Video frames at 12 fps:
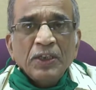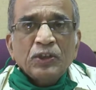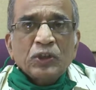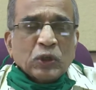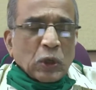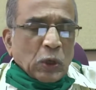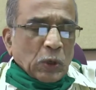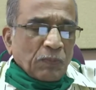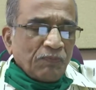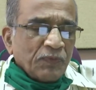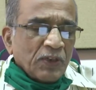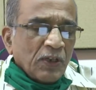So,
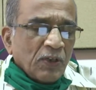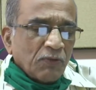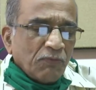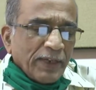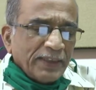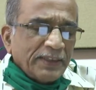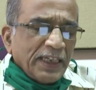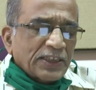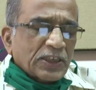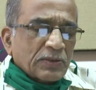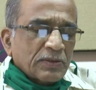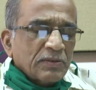with
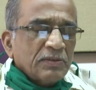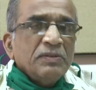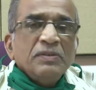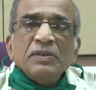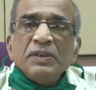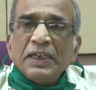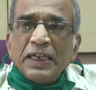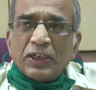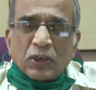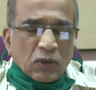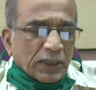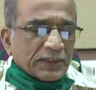this
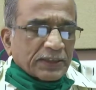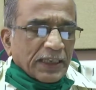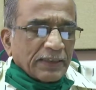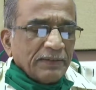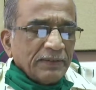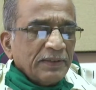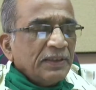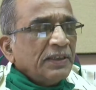introduction,